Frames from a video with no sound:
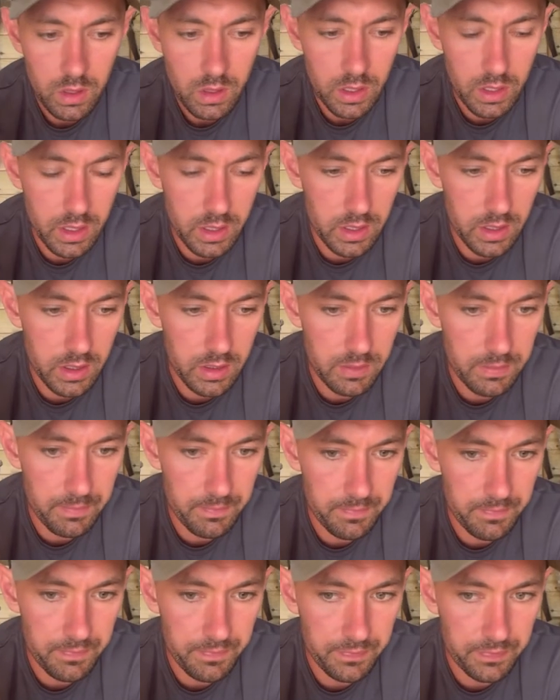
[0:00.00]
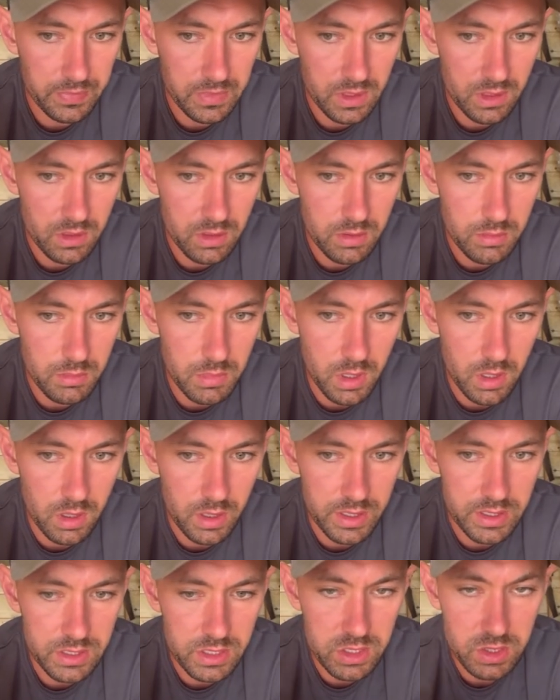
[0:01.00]

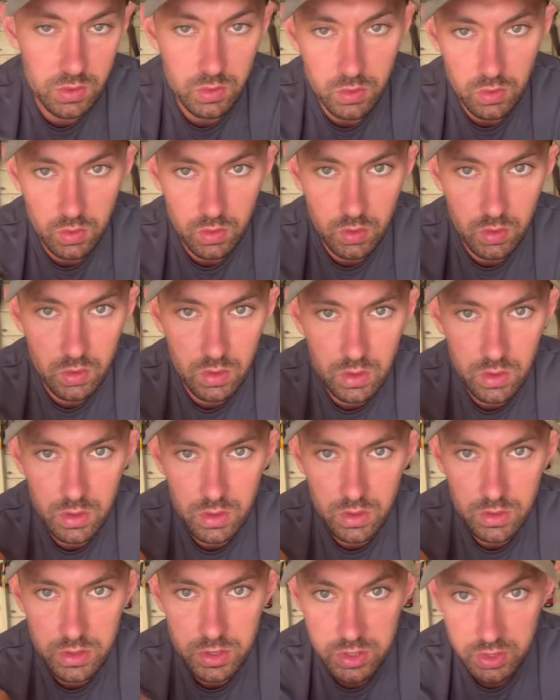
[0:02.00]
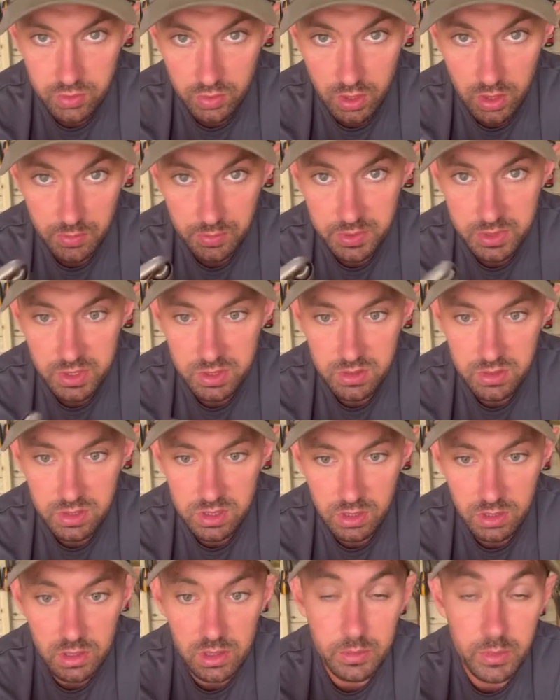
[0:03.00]
my saw strops,
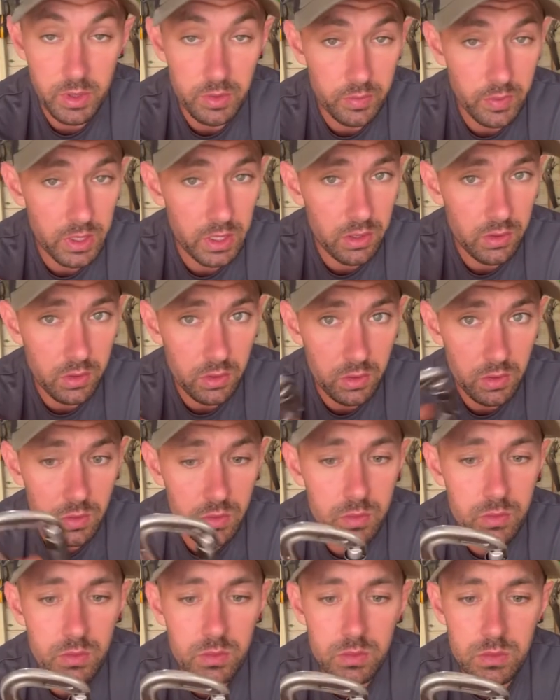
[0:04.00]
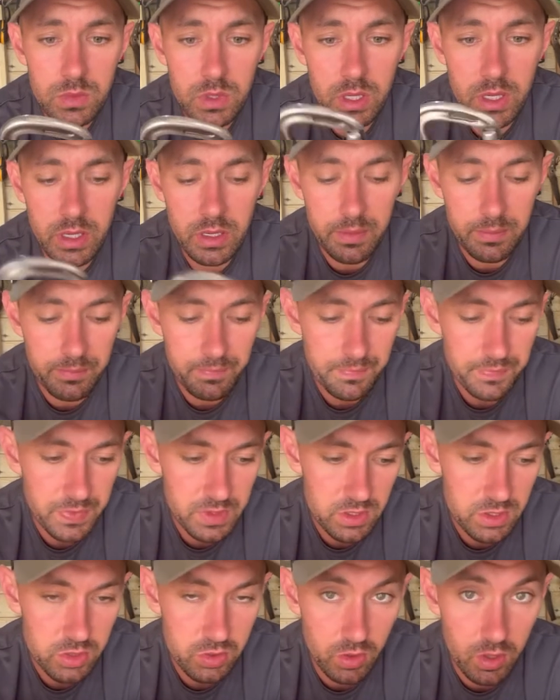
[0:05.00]
so like my recoil
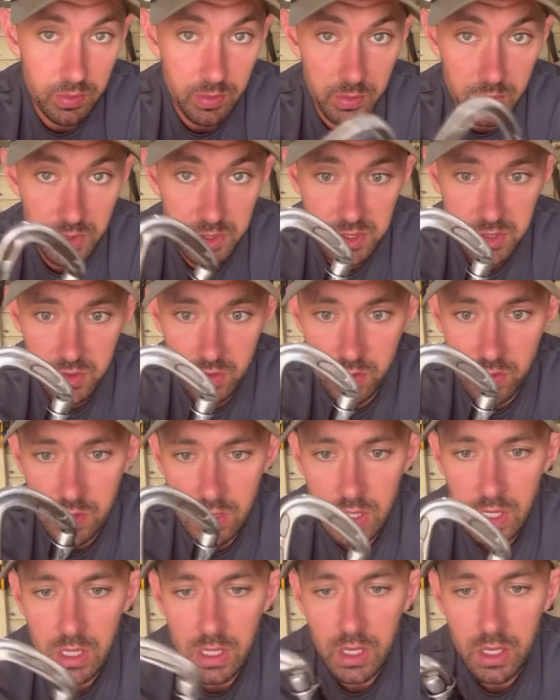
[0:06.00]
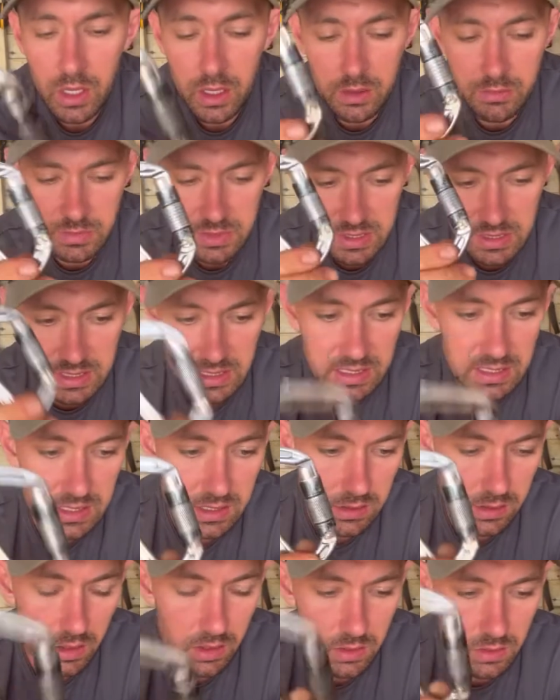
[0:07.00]
strop on my saw. So this
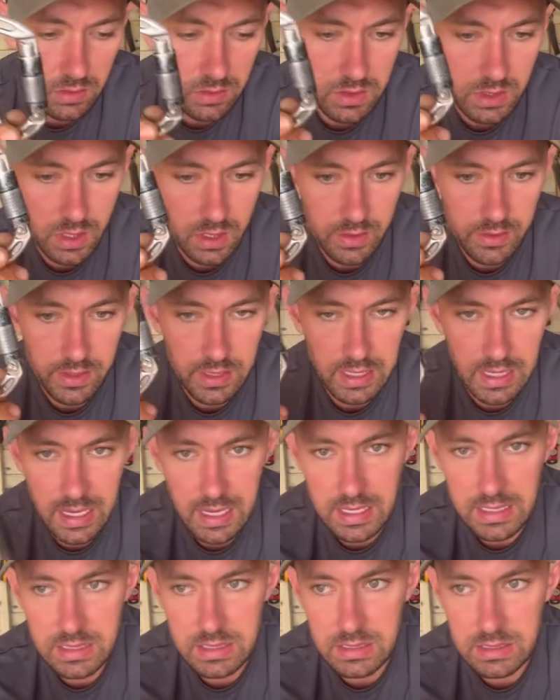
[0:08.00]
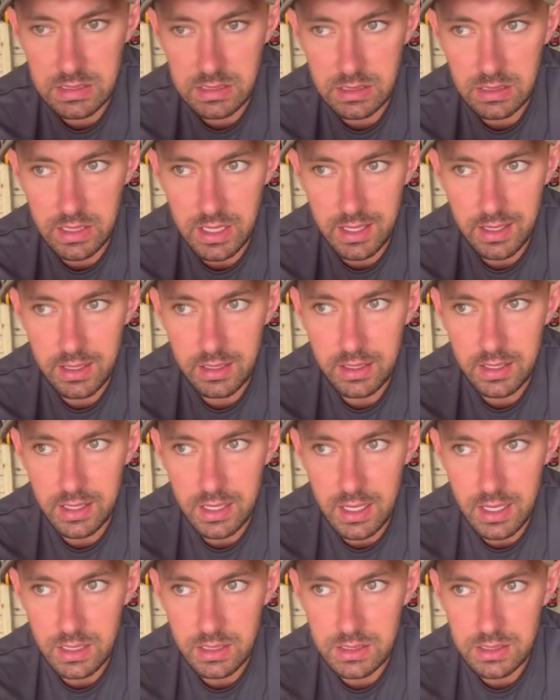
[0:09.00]
goes on the end that
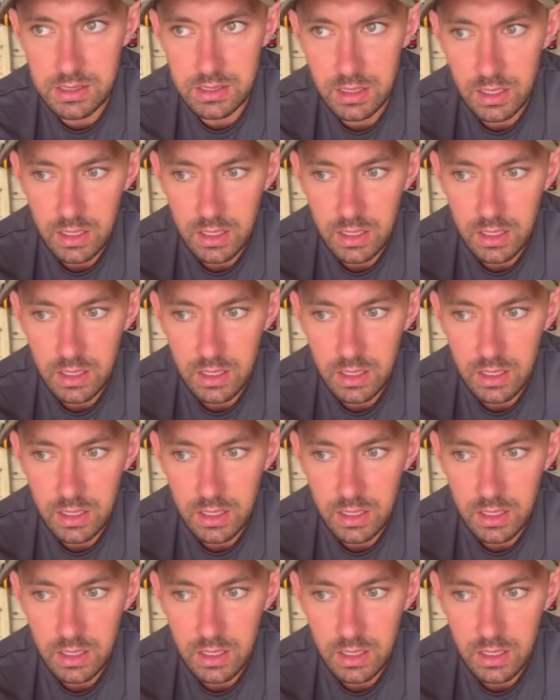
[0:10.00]
connects